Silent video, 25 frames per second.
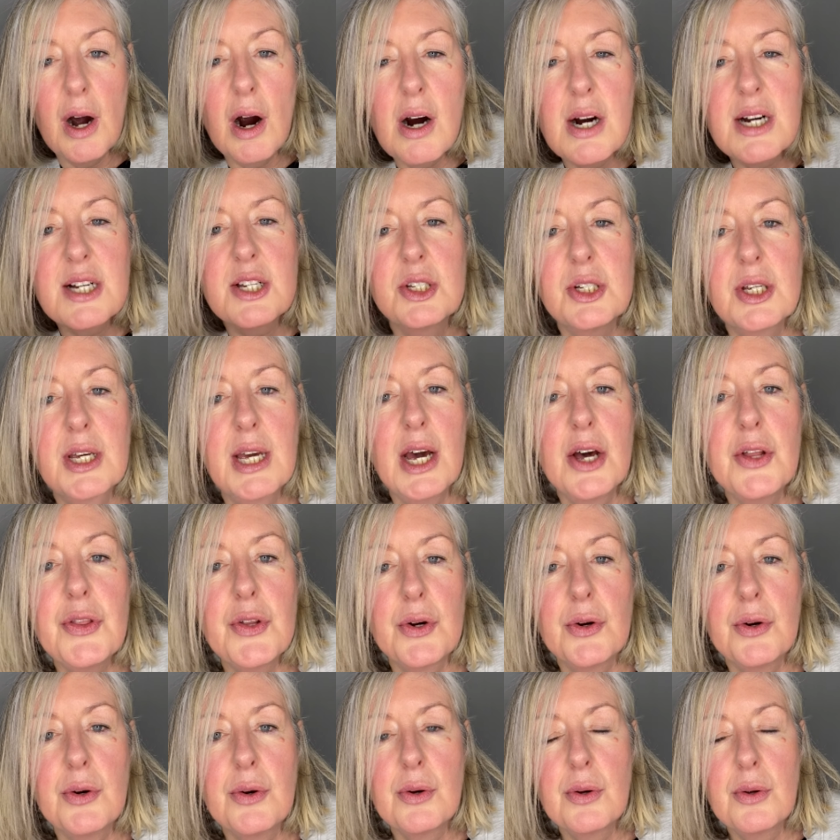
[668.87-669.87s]
are
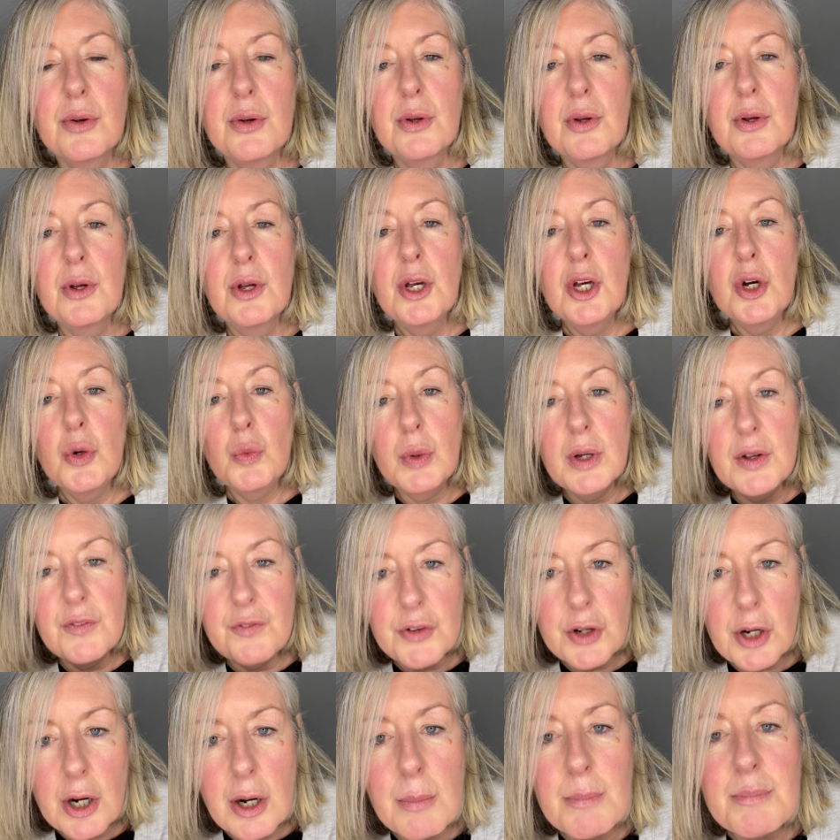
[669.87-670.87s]
together. We've
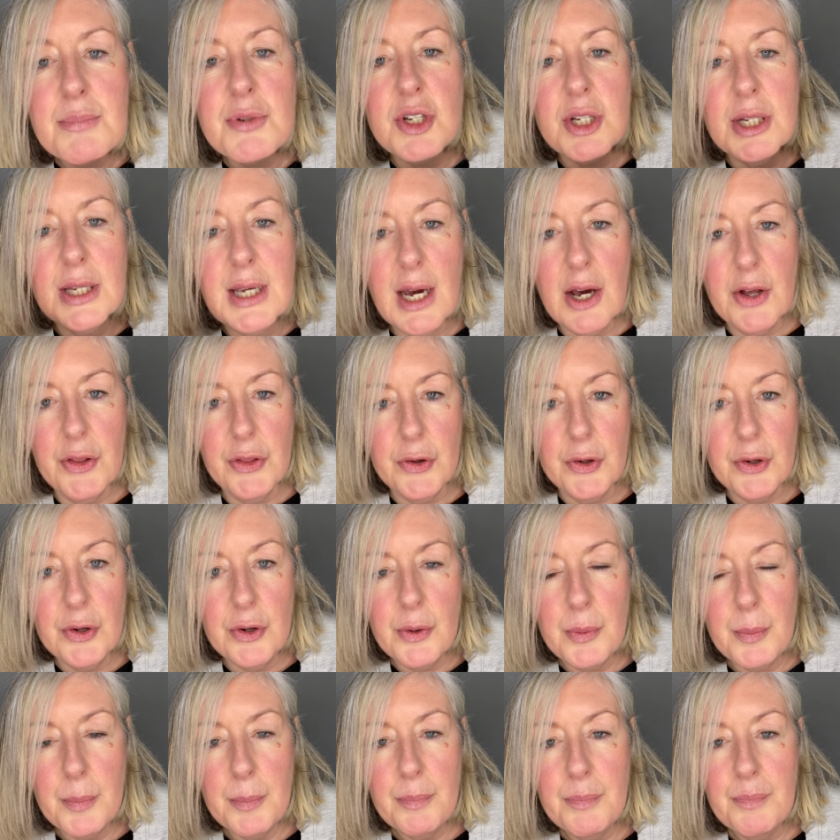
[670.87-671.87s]
come
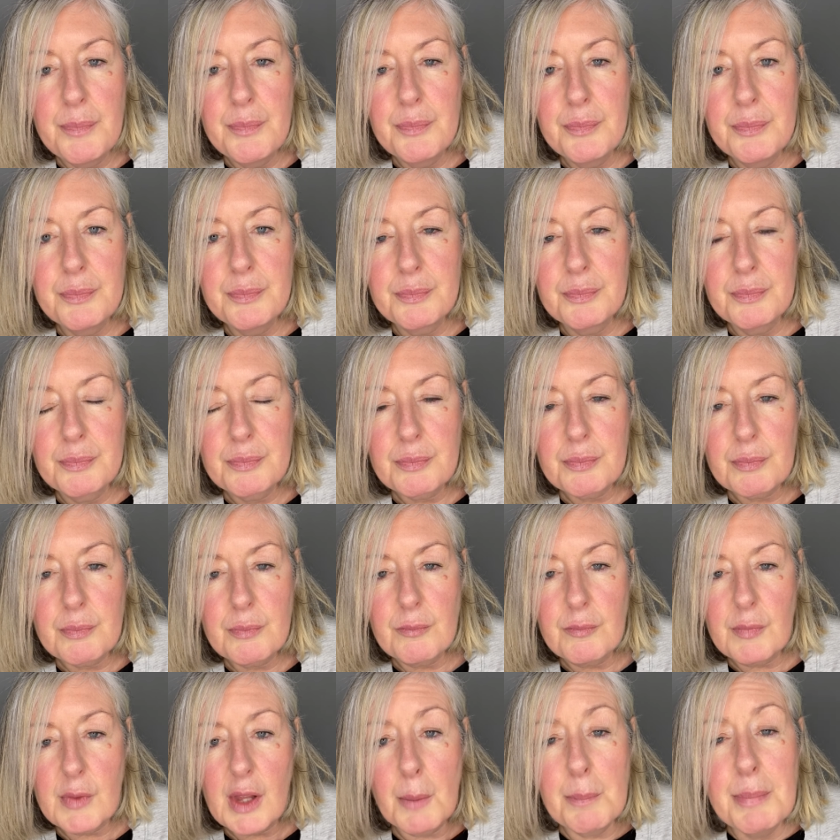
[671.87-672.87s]
together
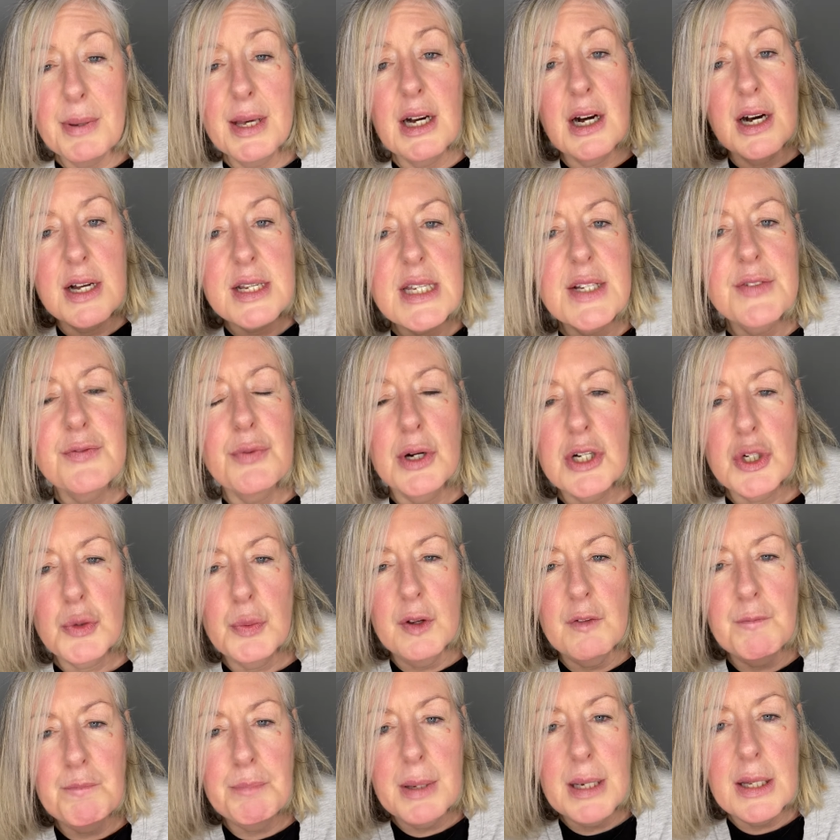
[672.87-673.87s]
because of what
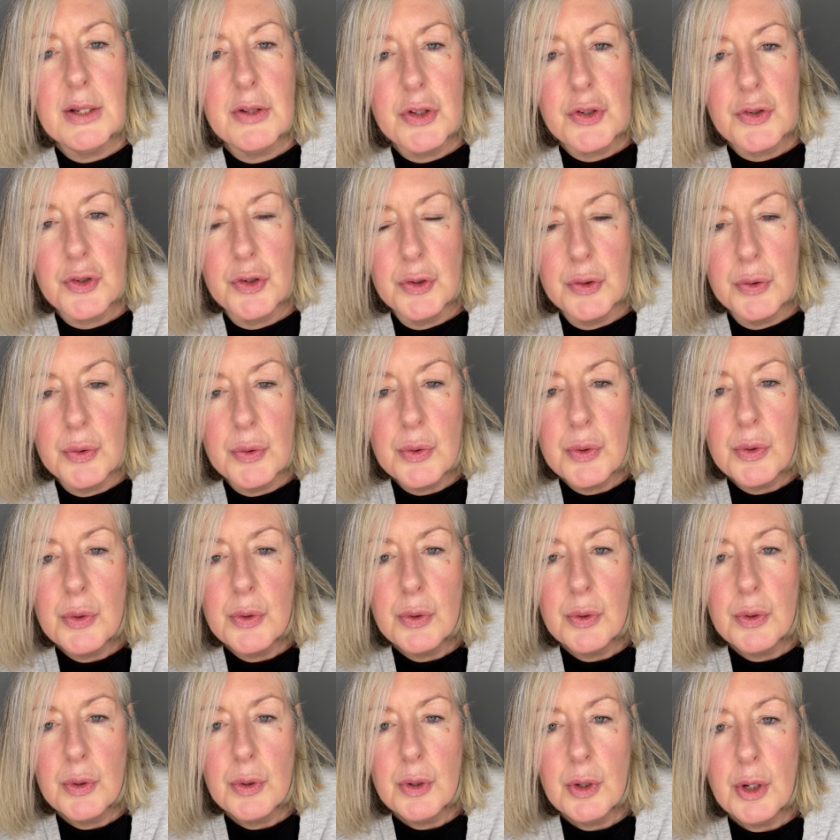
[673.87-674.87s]
we've been through,
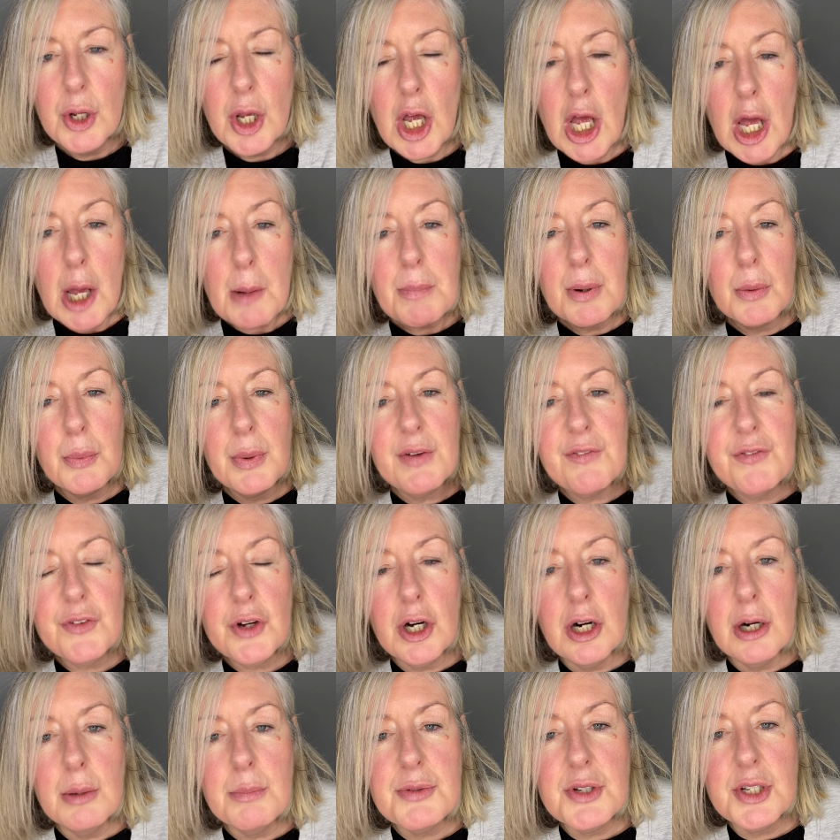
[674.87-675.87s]
but we've
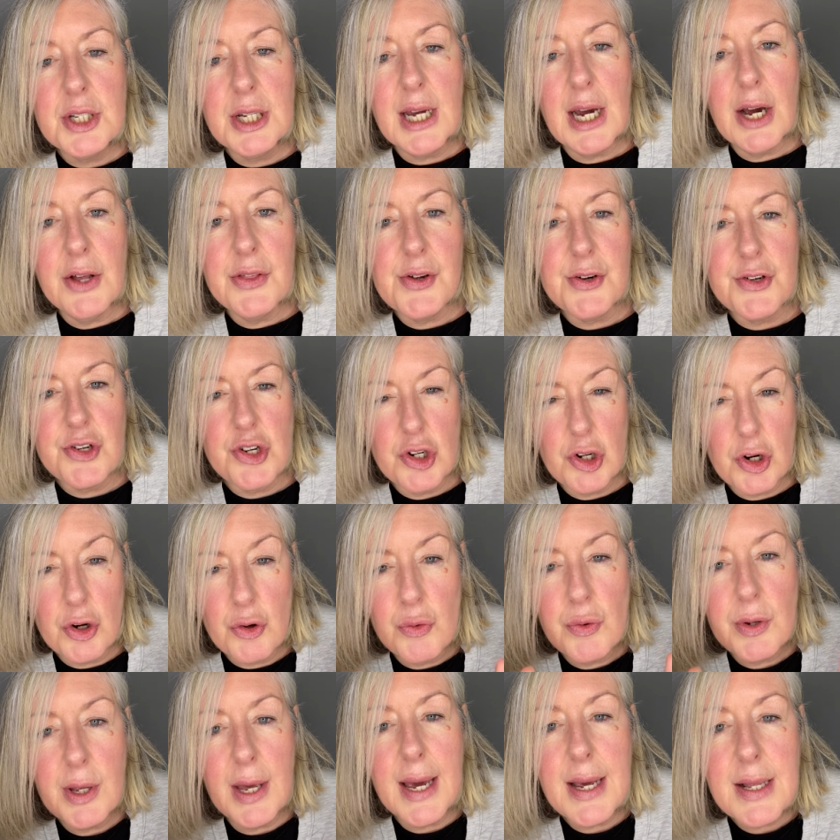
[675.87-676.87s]
come together to
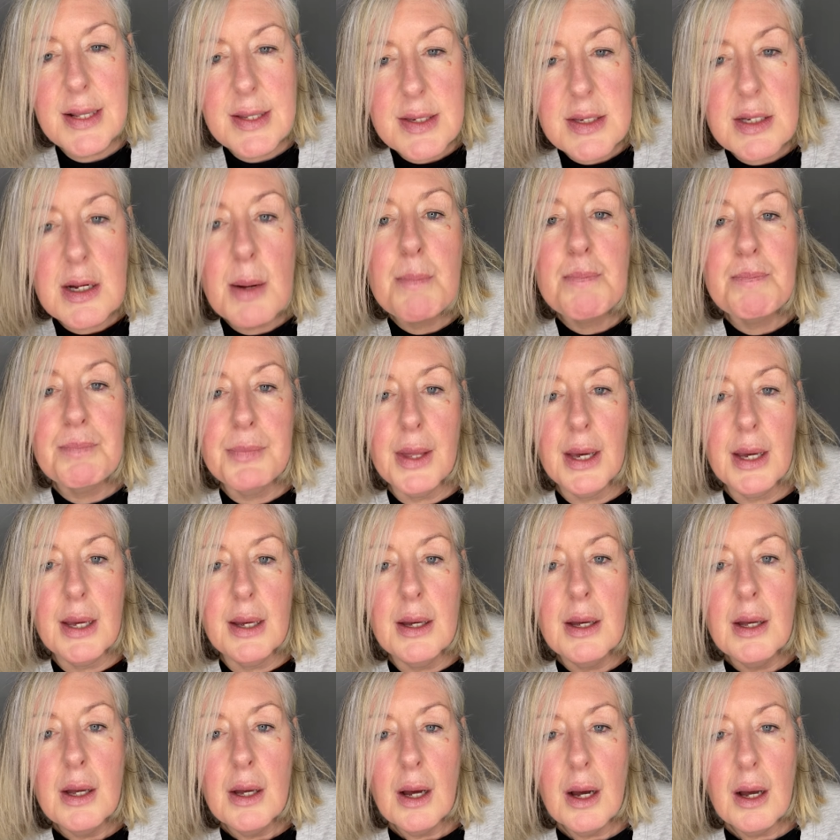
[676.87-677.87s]
create
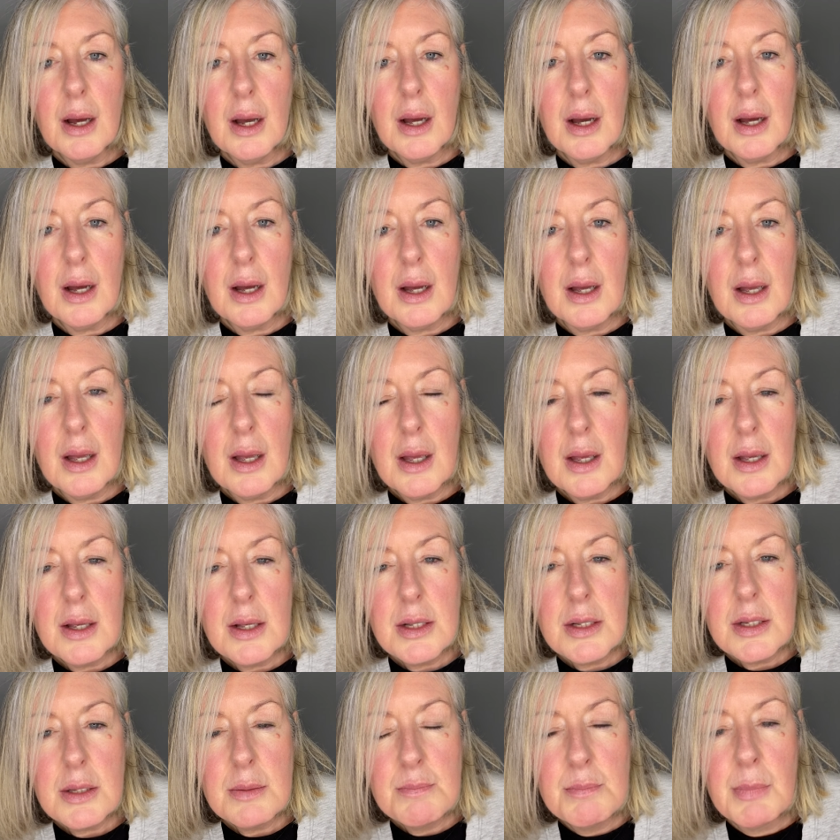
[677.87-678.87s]
something
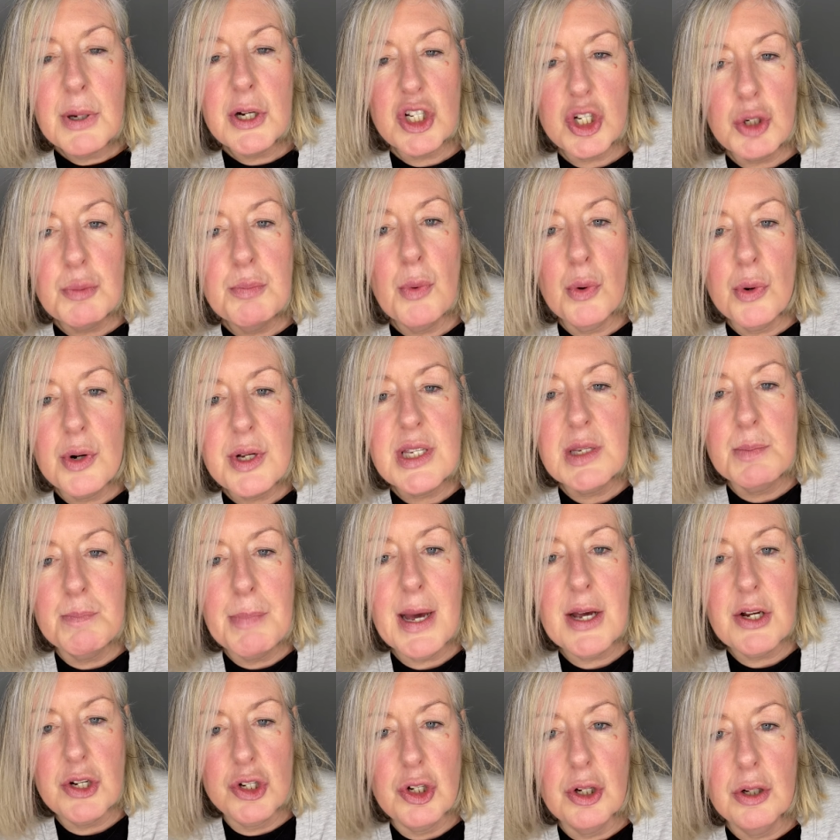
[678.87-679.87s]
much more
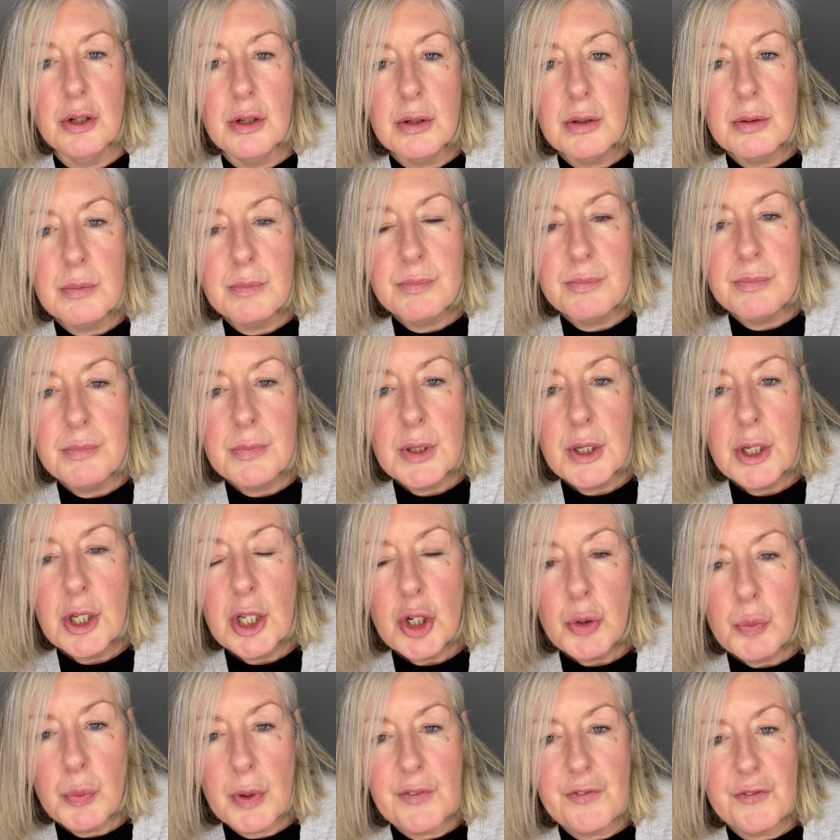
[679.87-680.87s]
special.
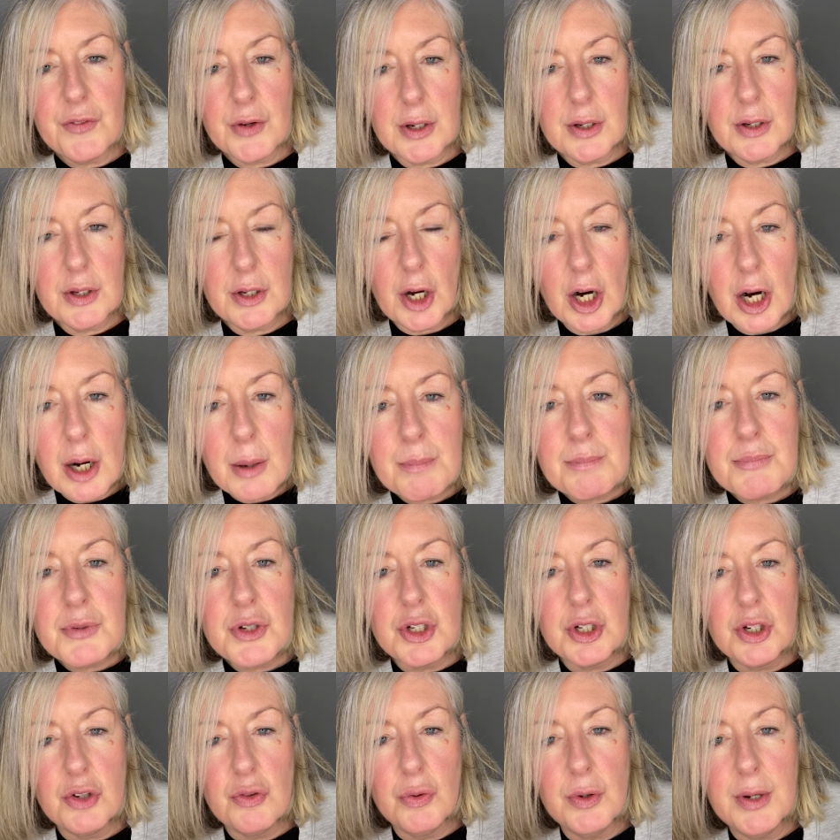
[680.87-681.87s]
We've come
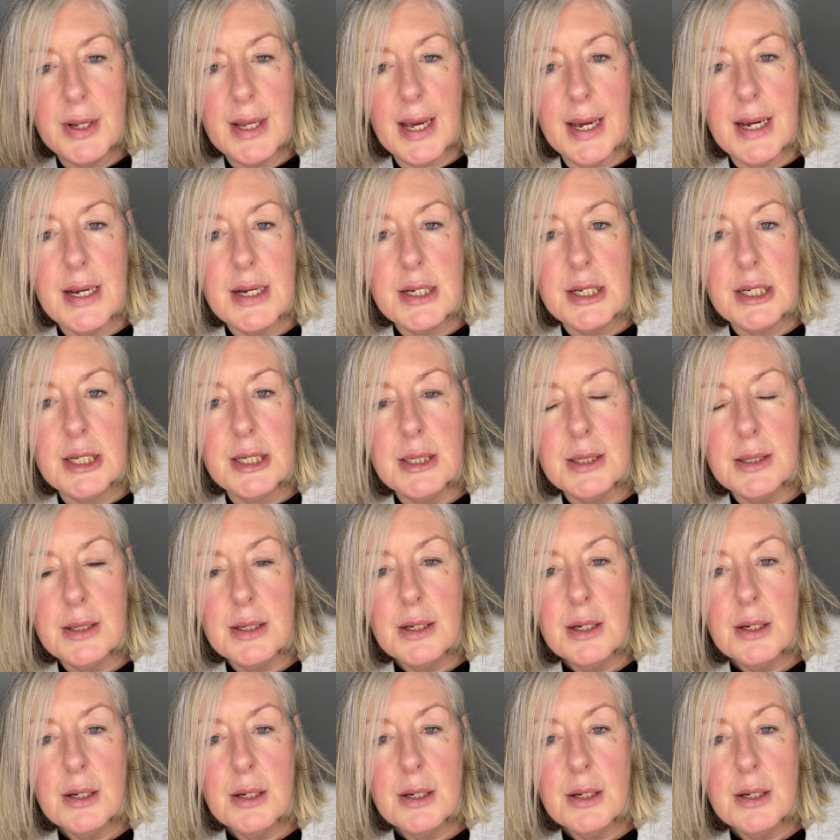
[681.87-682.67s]
to create